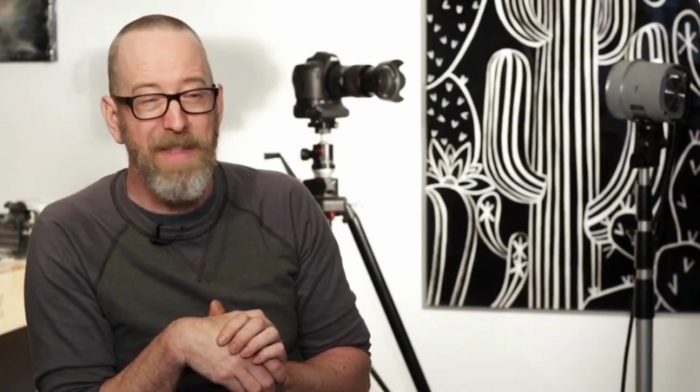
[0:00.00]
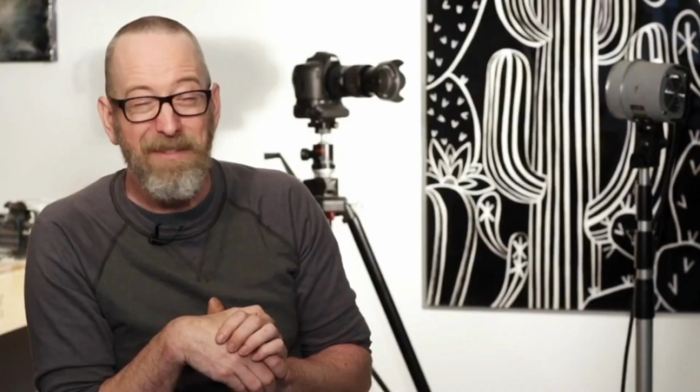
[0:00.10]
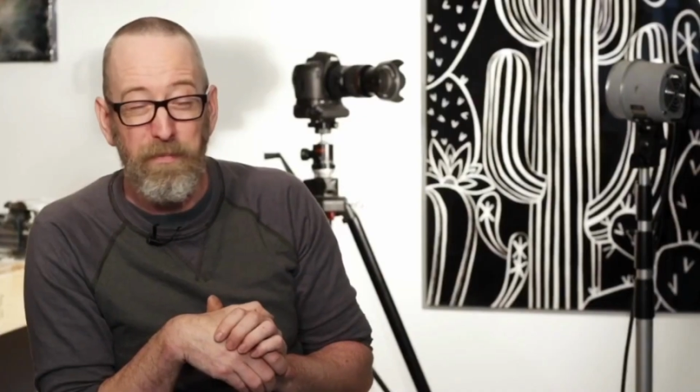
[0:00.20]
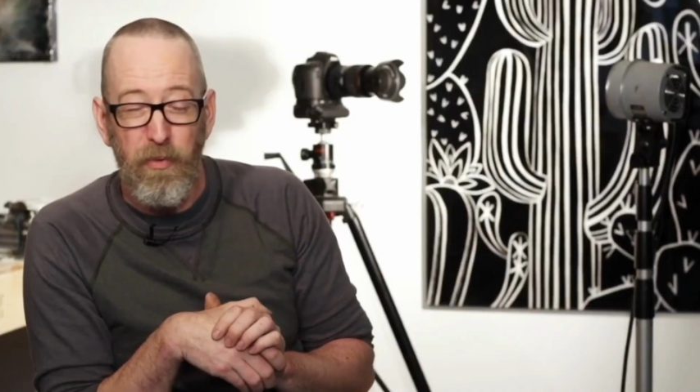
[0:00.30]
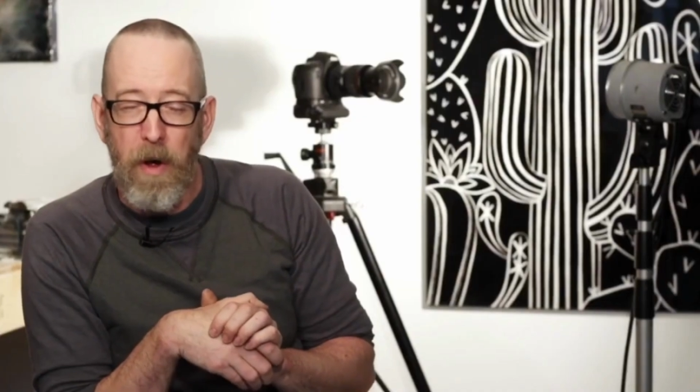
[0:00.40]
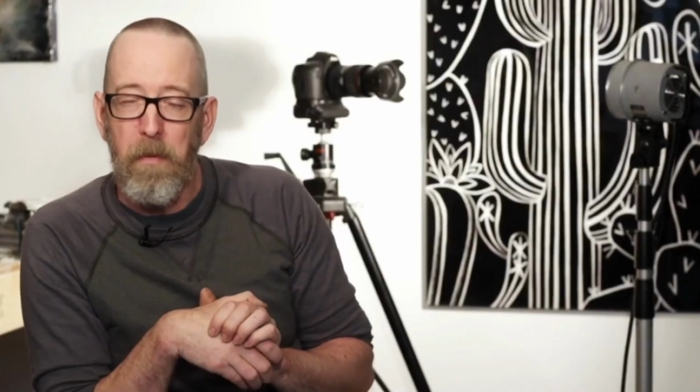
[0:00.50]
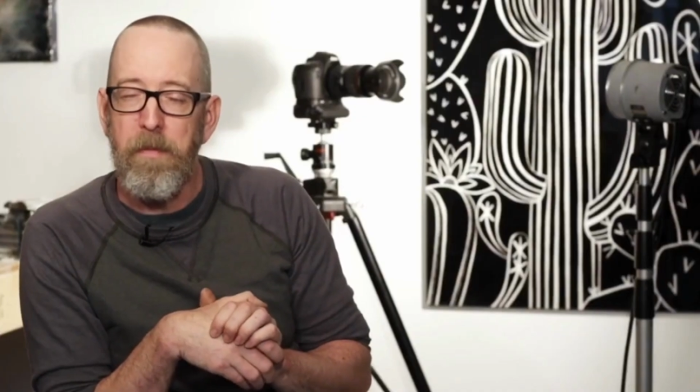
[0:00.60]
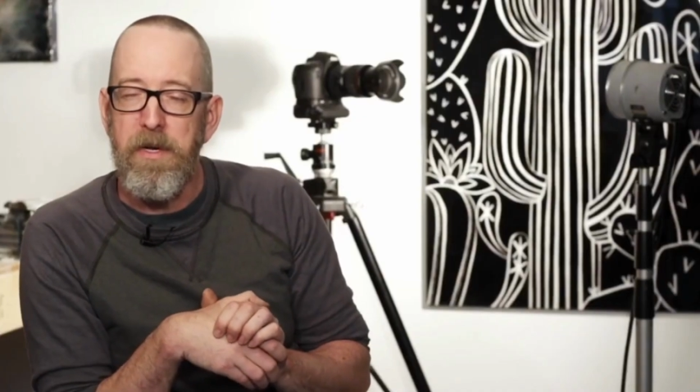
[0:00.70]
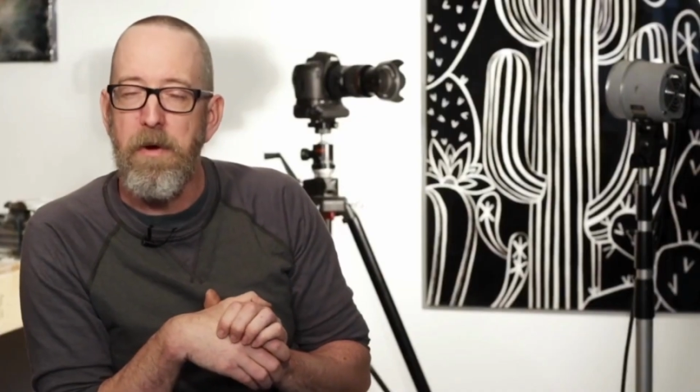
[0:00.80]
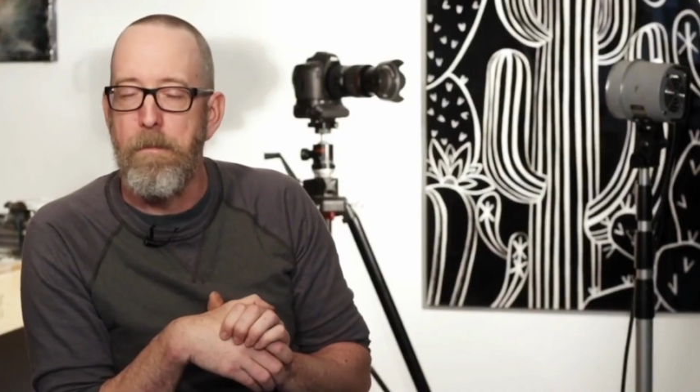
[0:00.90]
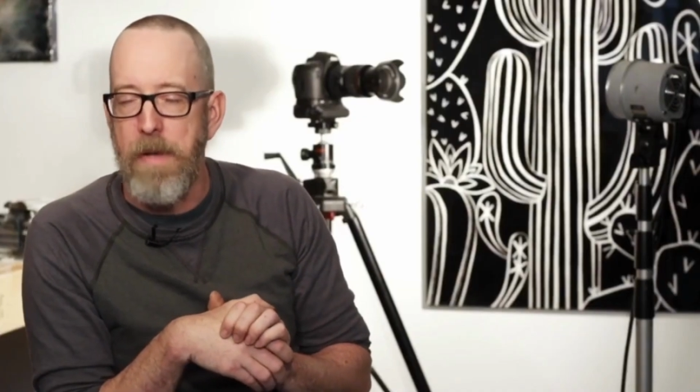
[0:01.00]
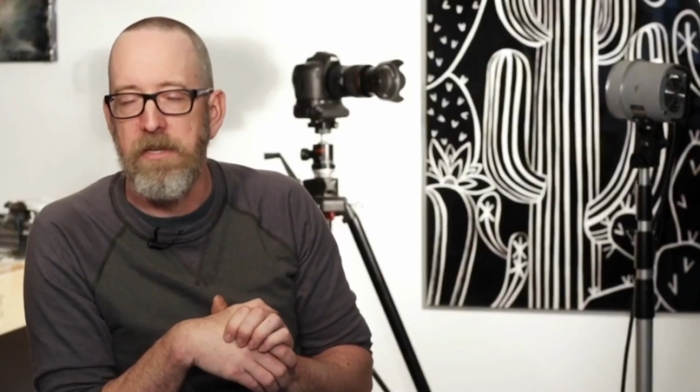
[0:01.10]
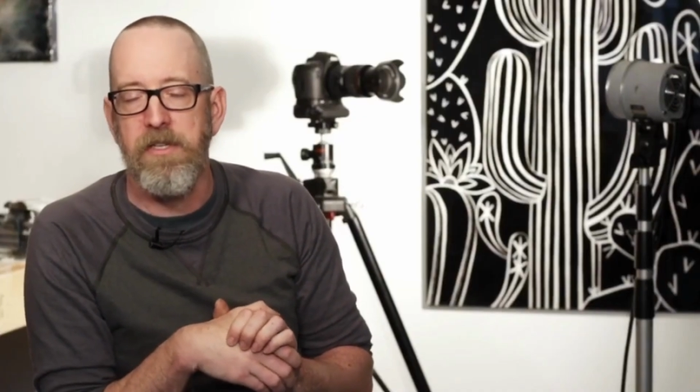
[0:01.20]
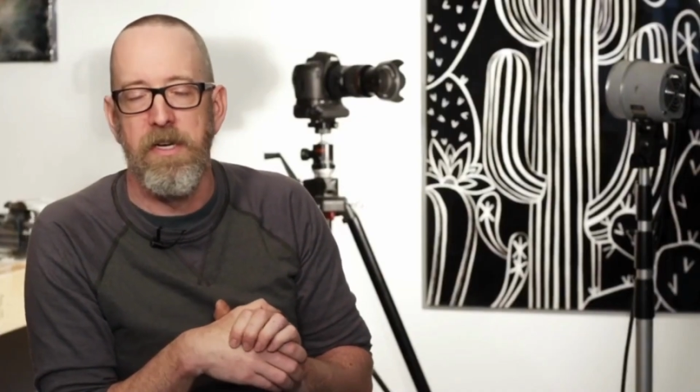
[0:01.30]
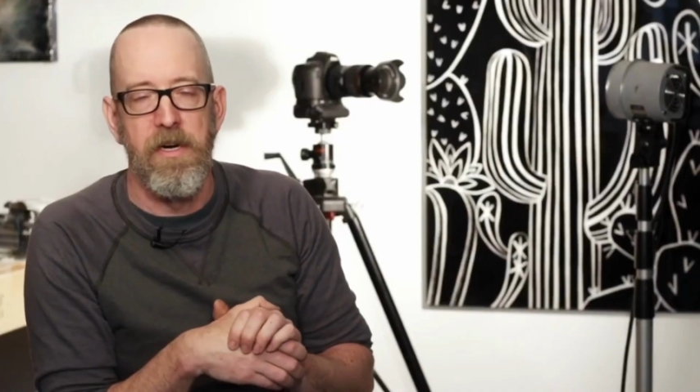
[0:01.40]
That's probably your
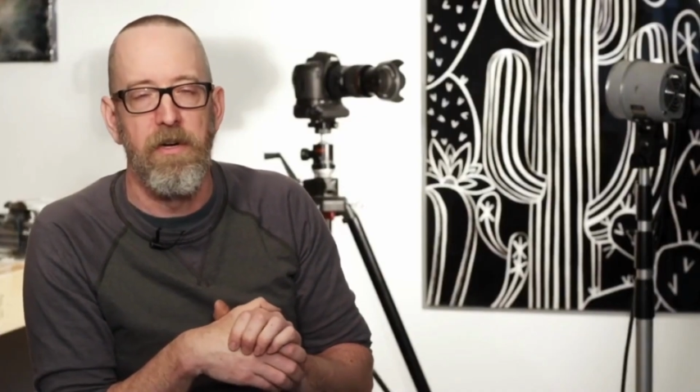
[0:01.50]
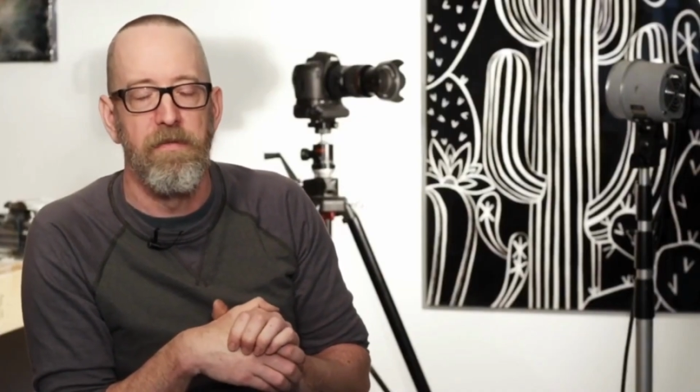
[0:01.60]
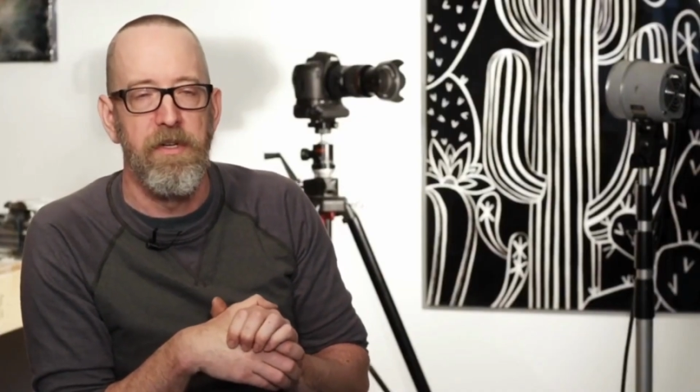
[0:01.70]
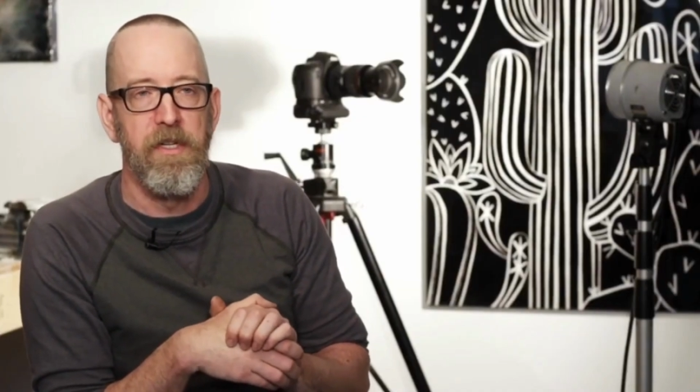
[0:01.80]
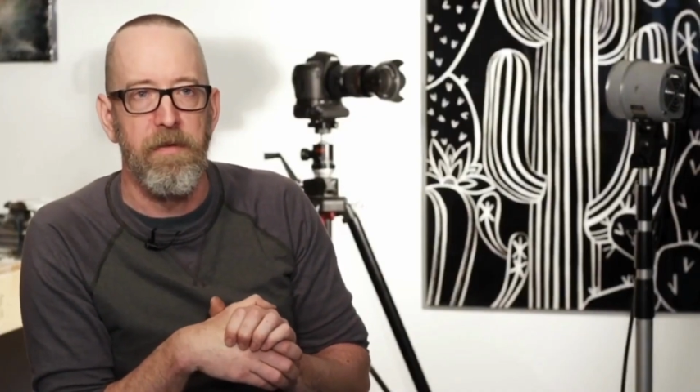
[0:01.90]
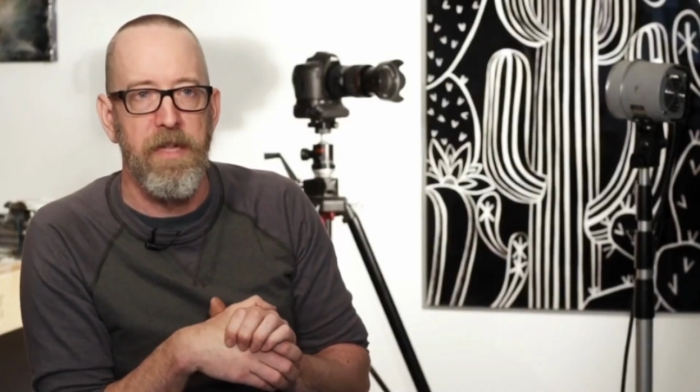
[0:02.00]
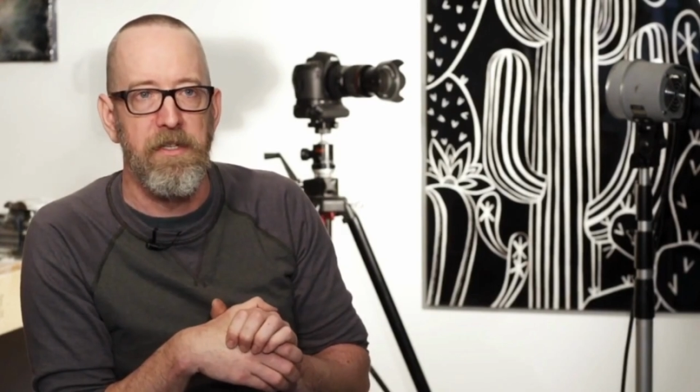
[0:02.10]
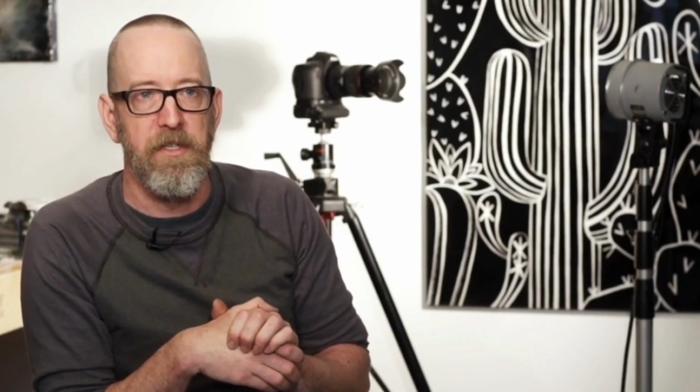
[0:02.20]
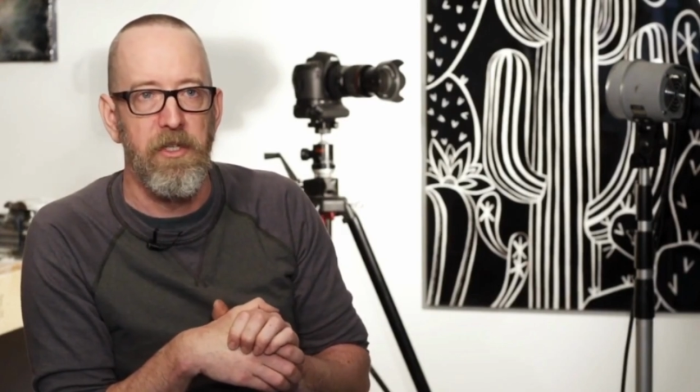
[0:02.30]
best scenario for dealing with that